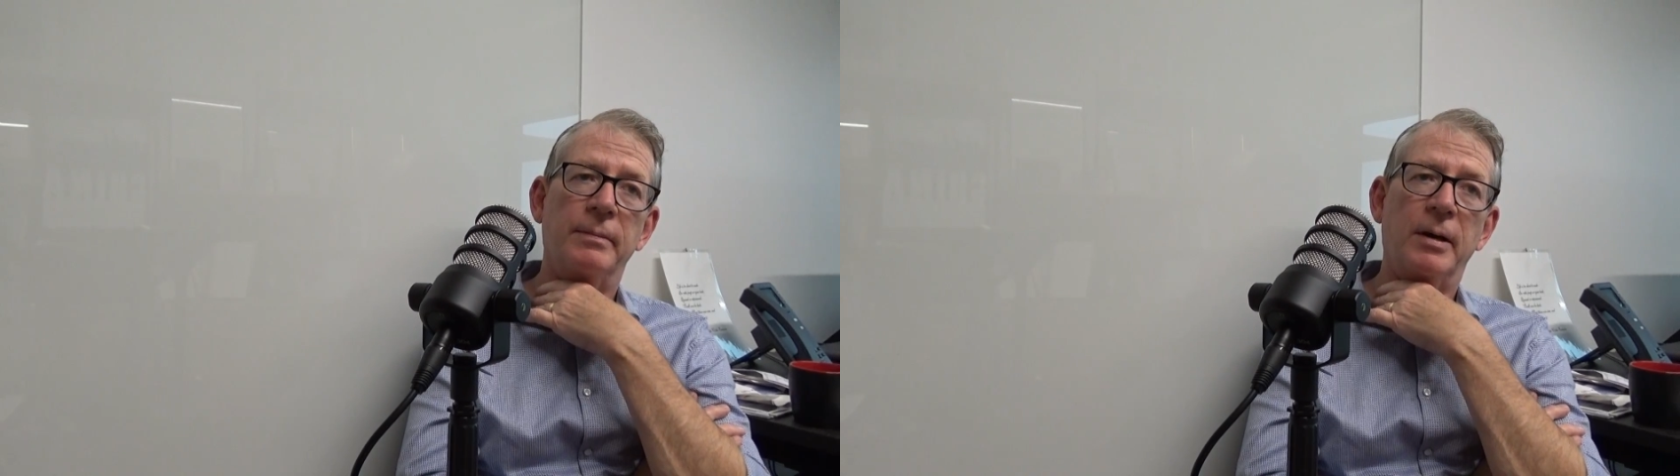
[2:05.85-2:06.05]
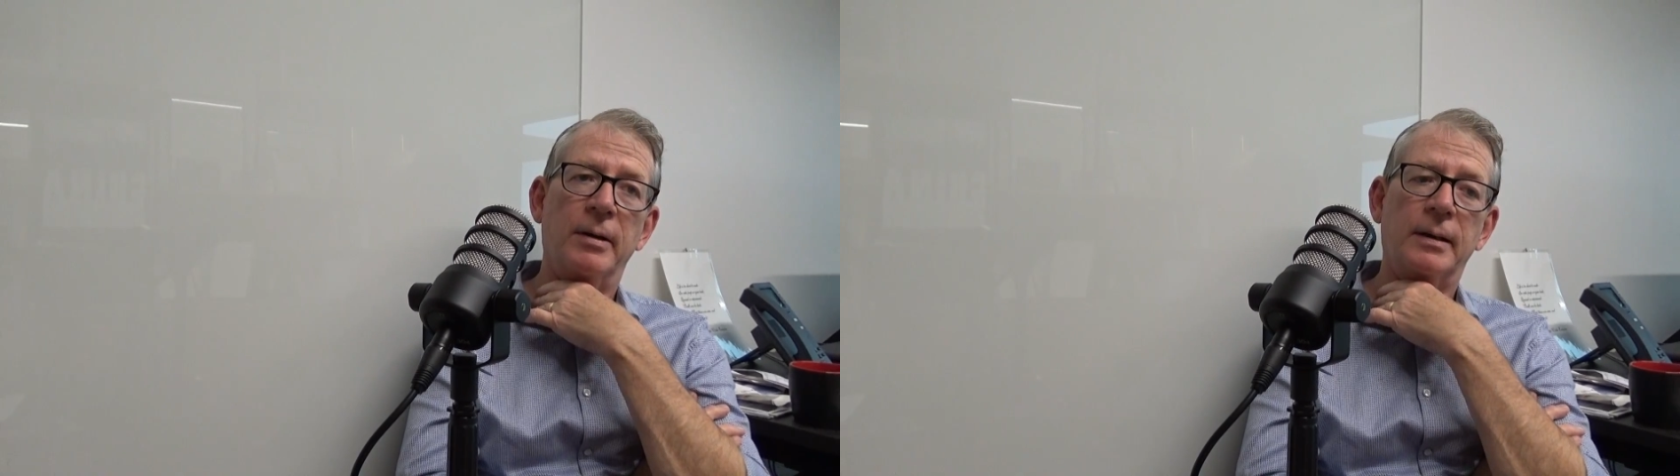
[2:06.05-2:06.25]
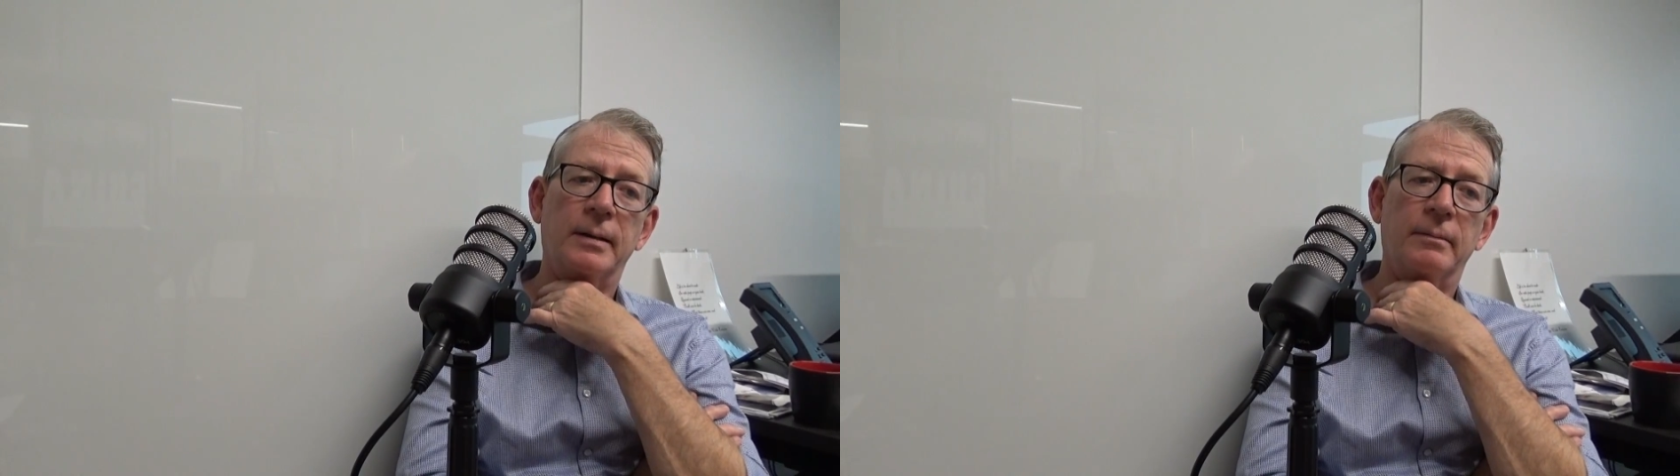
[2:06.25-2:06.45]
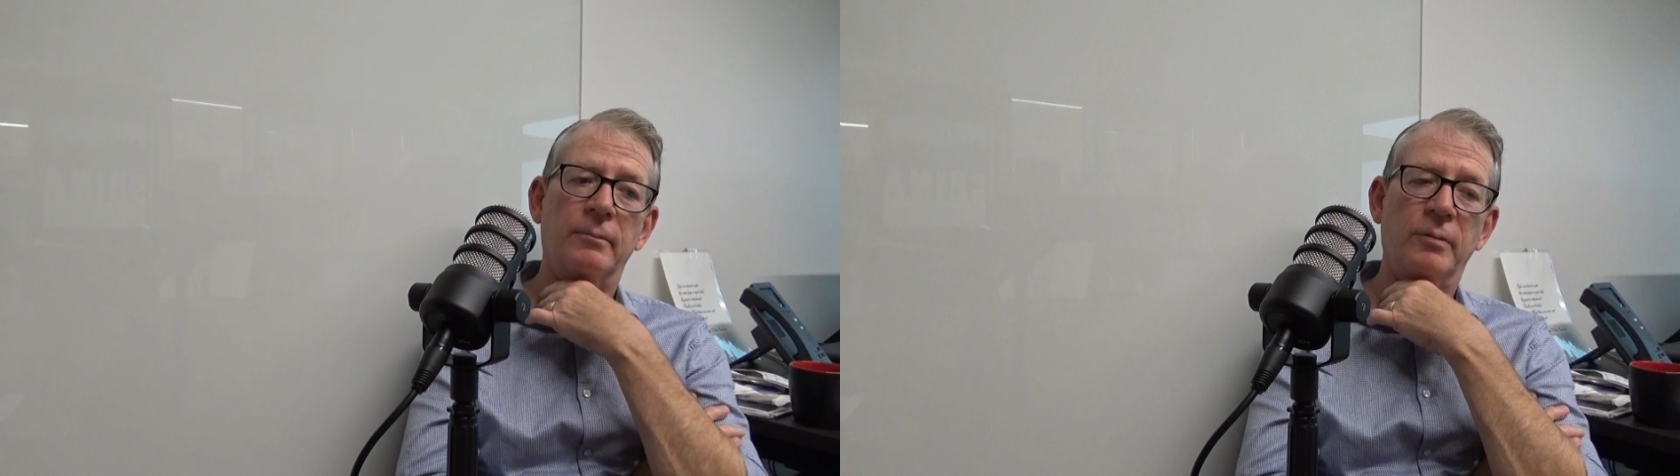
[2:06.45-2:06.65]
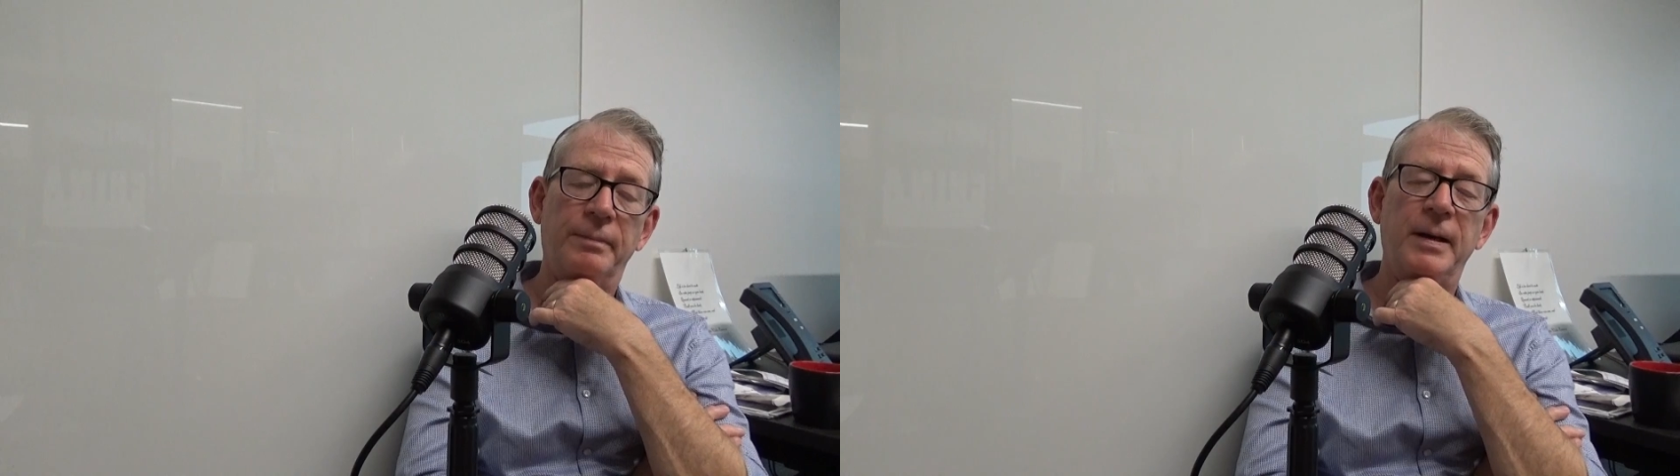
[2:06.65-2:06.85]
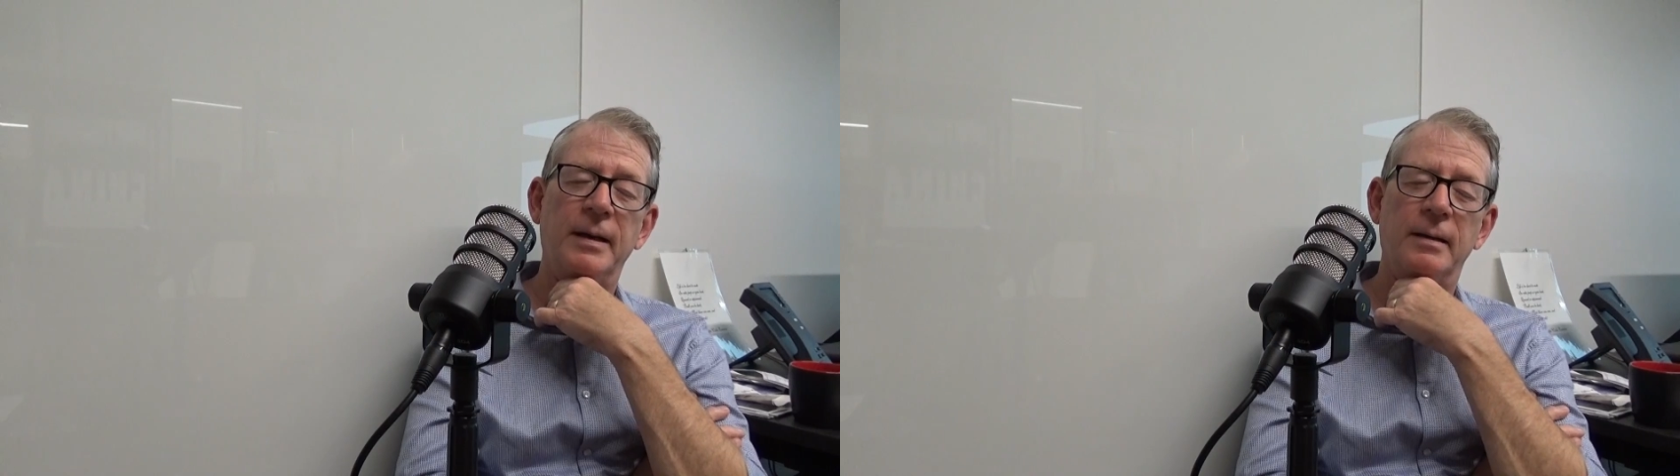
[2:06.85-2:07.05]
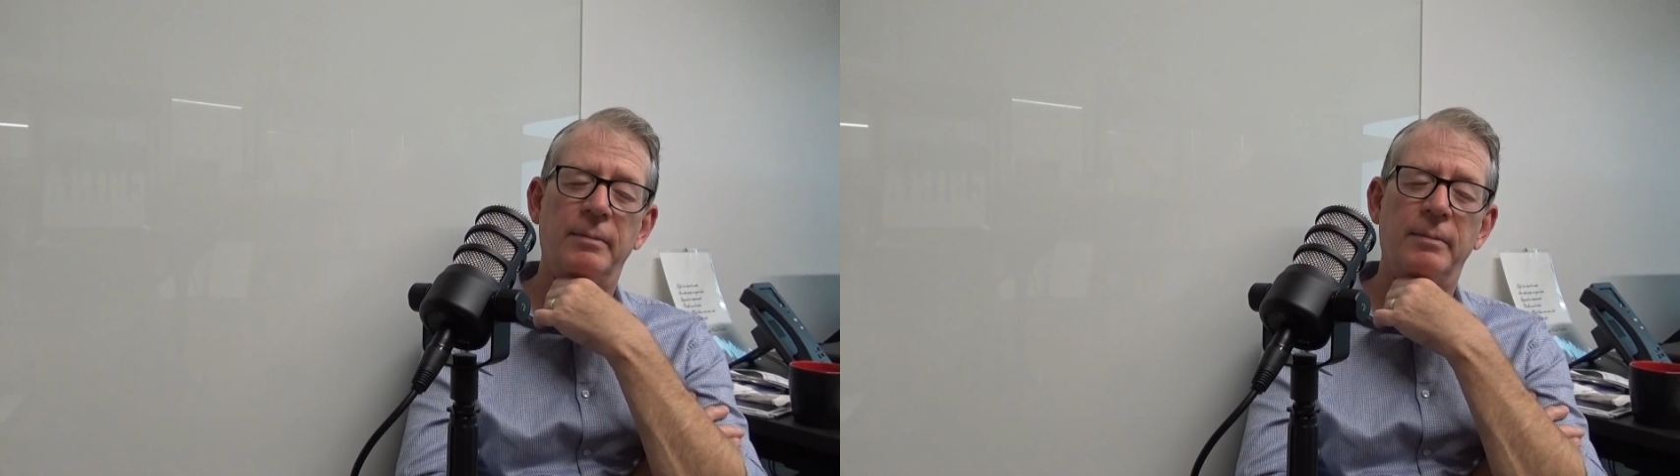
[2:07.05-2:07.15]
repeated